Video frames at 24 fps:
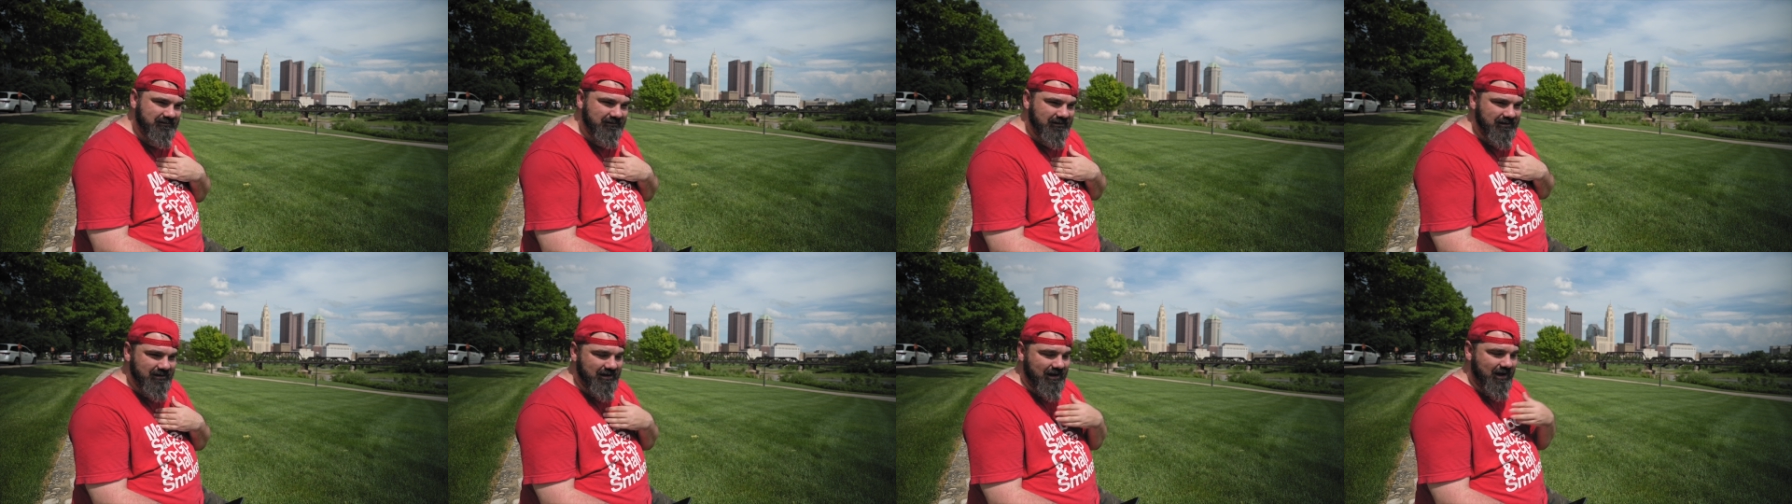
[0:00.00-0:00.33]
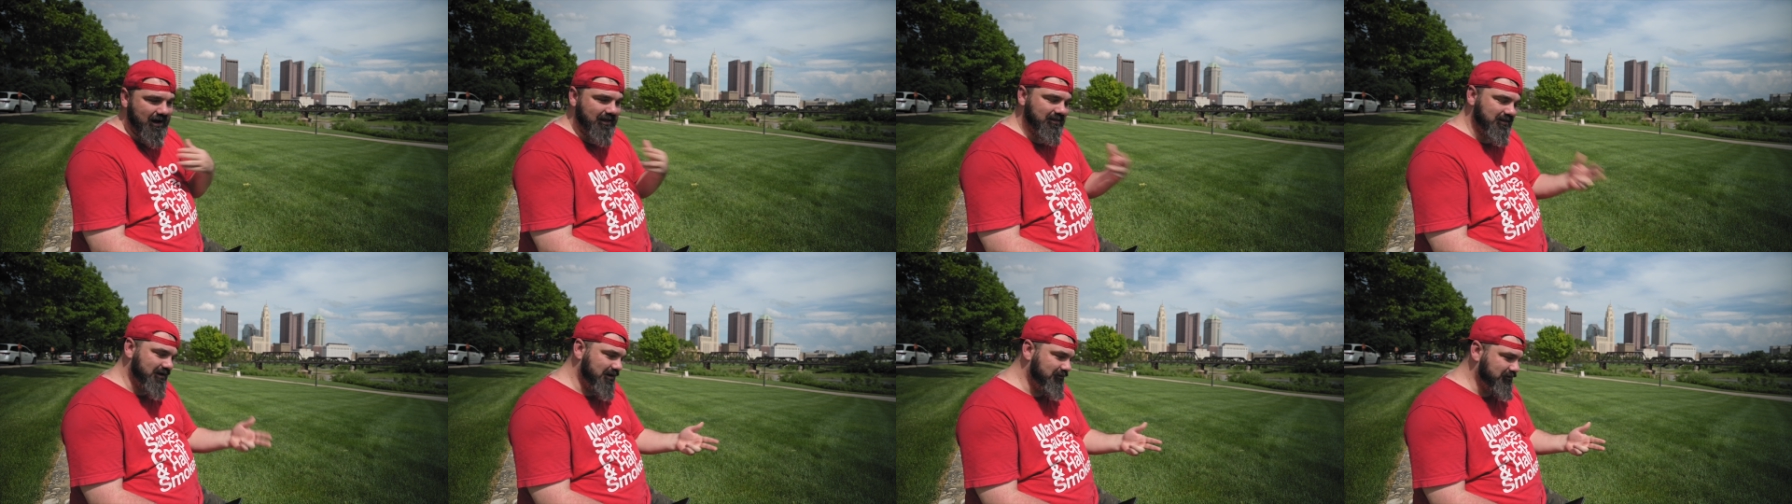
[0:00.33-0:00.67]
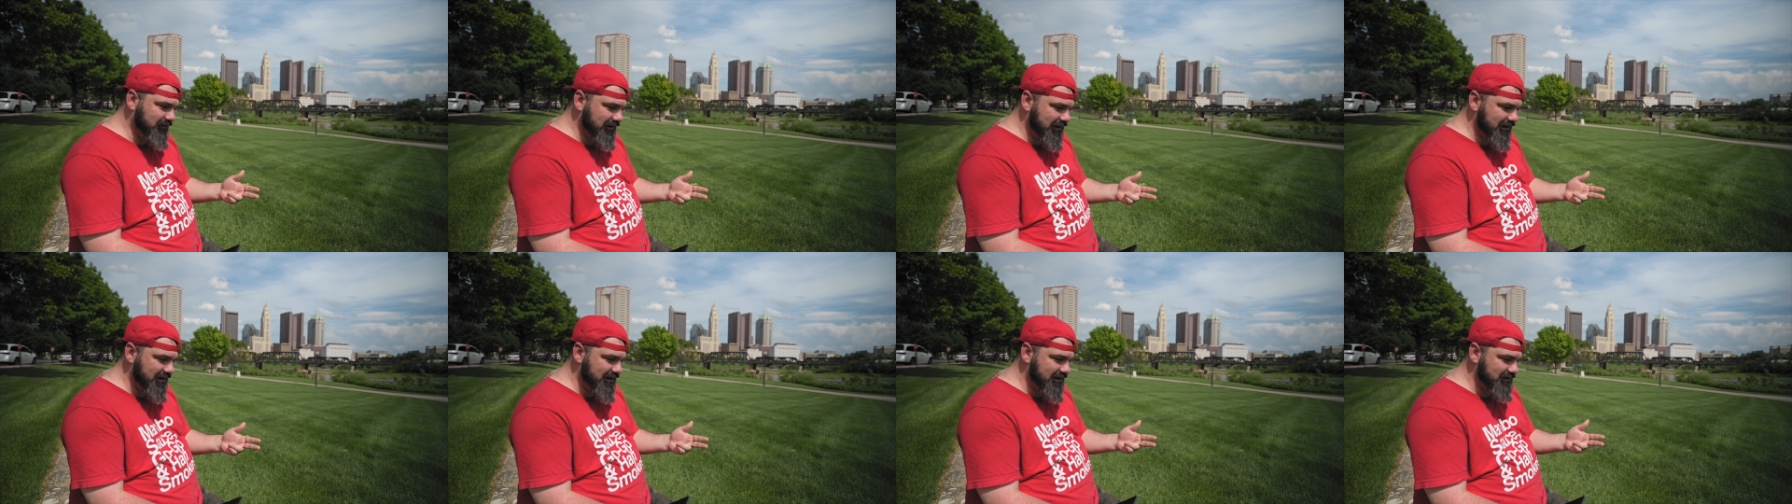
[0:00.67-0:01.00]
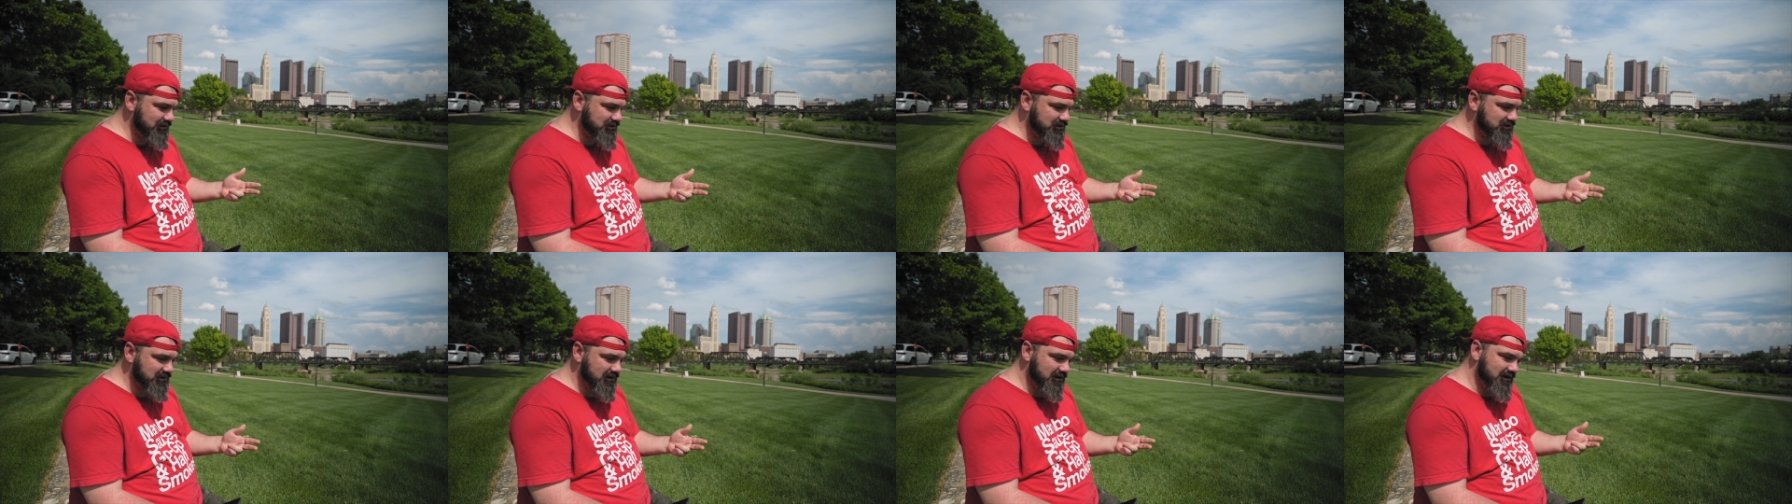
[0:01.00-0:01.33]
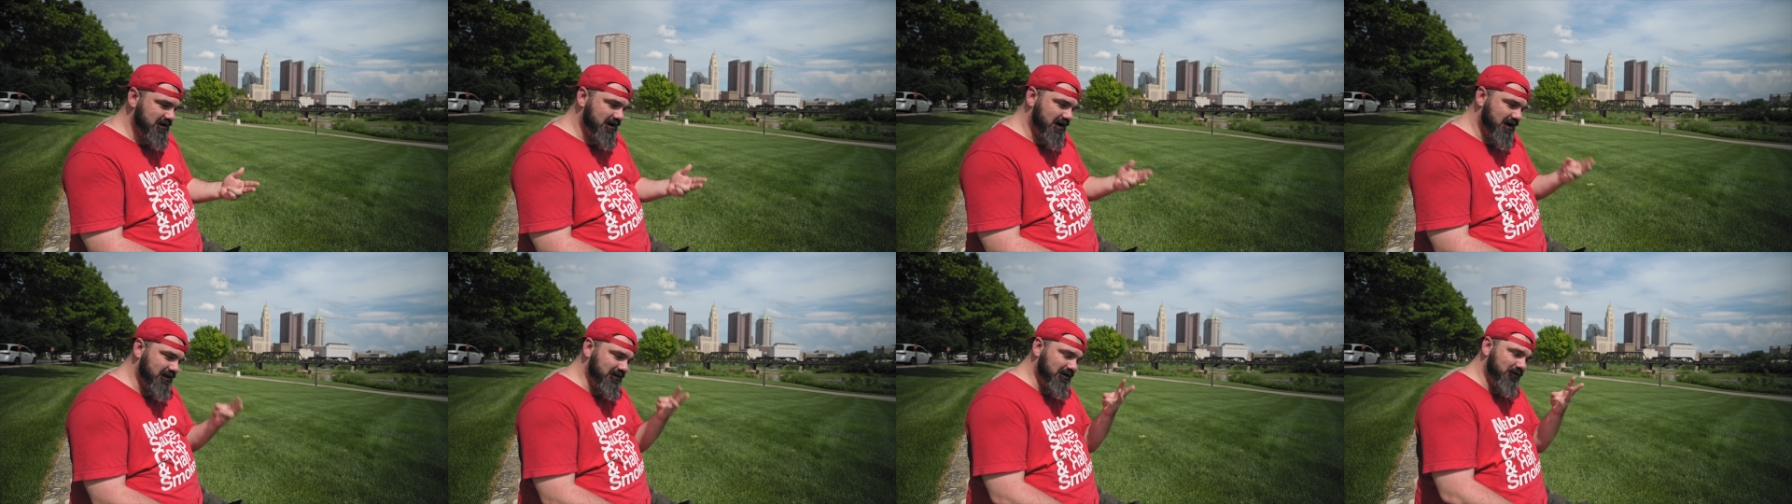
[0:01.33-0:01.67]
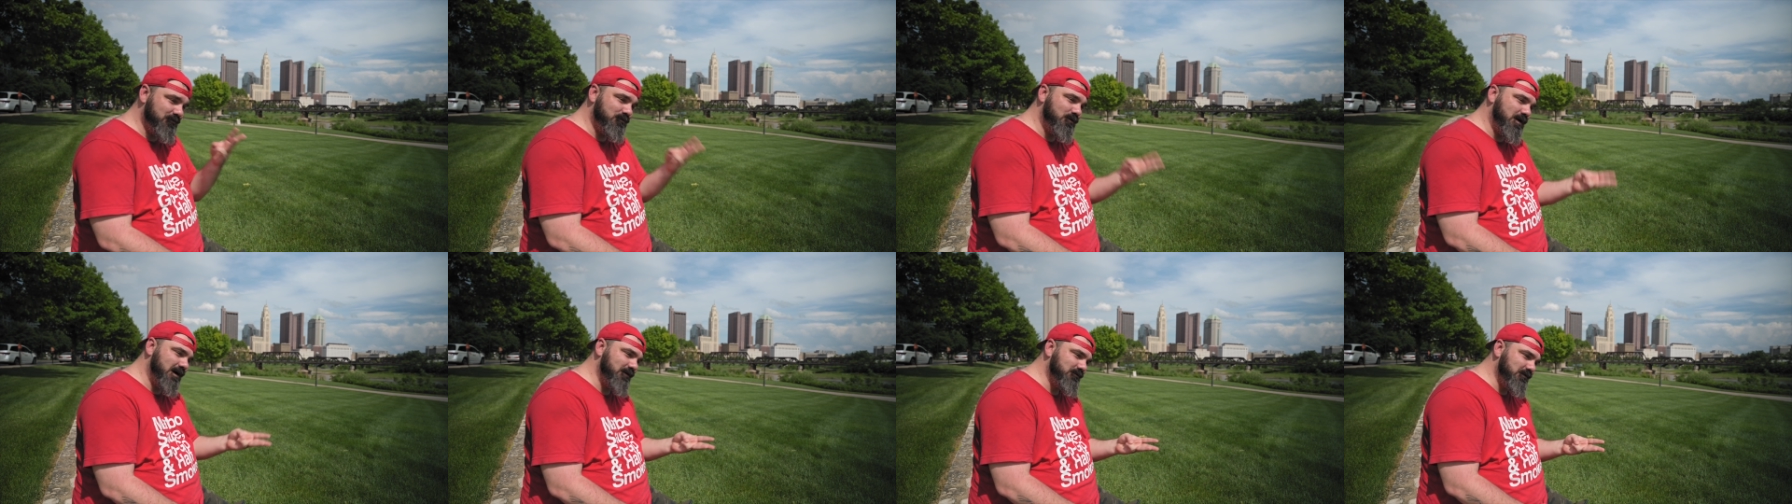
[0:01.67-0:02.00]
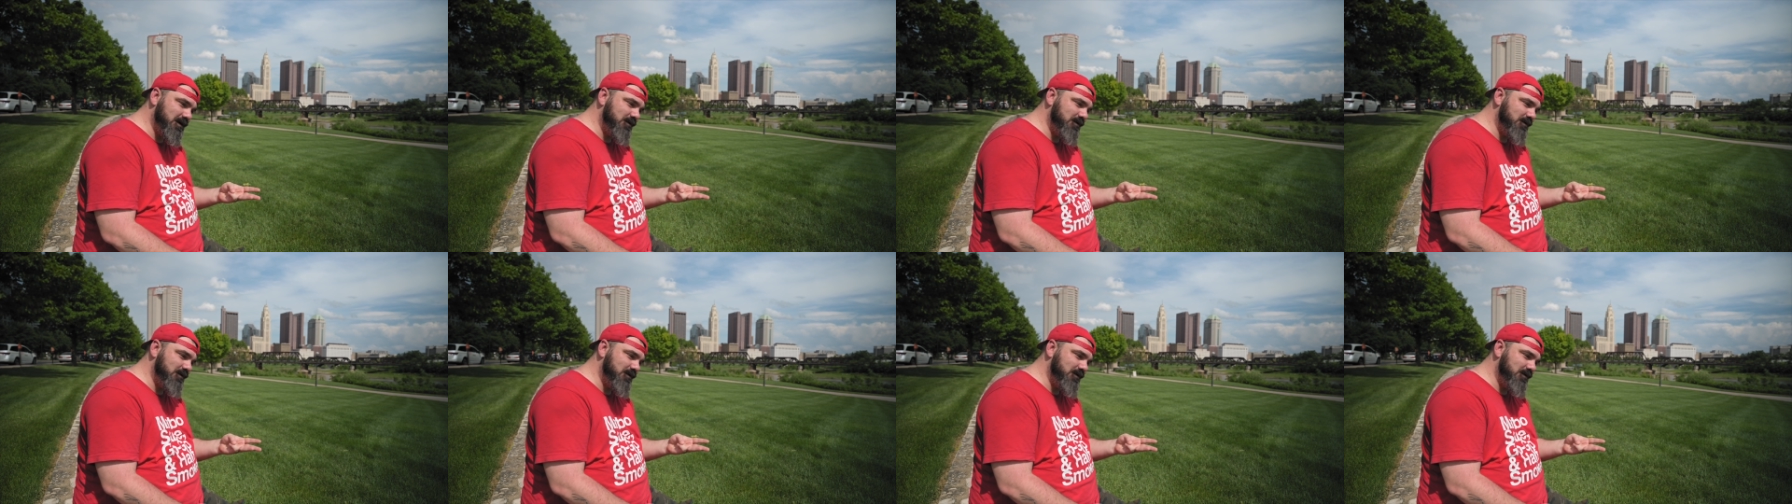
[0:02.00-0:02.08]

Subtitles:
I loved Hitch. I love Wild